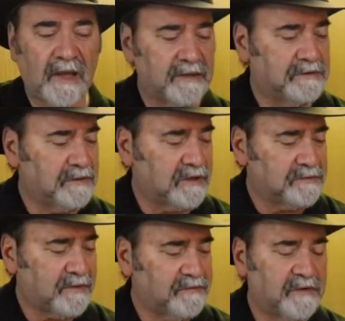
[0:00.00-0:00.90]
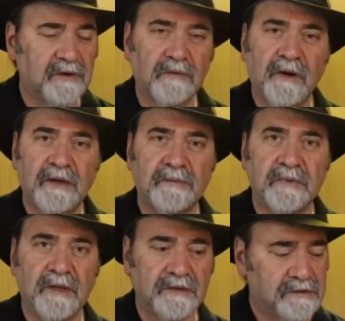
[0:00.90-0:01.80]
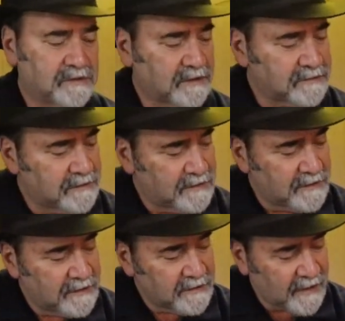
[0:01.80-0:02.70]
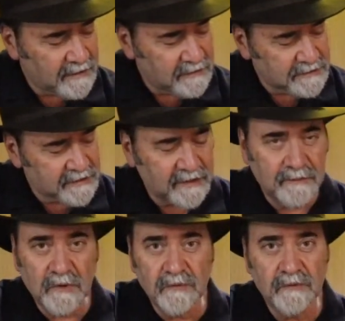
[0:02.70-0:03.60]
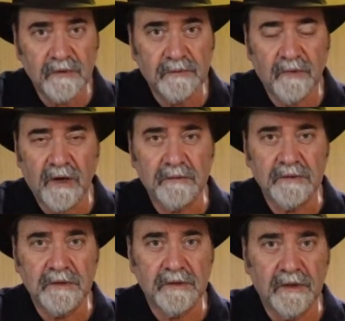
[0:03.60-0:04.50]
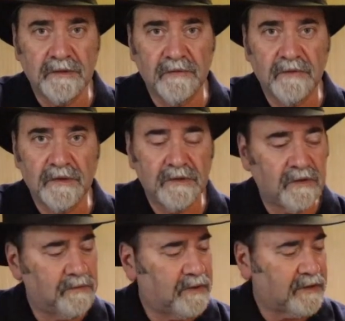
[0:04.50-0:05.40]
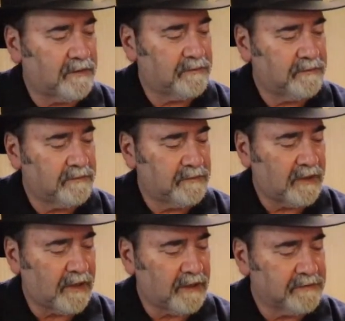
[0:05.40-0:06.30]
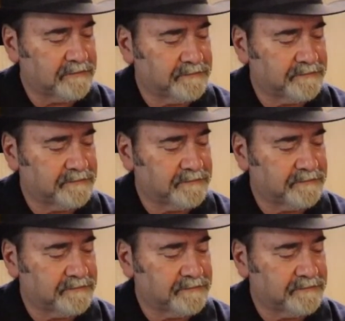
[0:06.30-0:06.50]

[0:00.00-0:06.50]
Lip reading: I nudge my finger right up against it. Kind of looks like I'm over it probably in the video, but I'm not.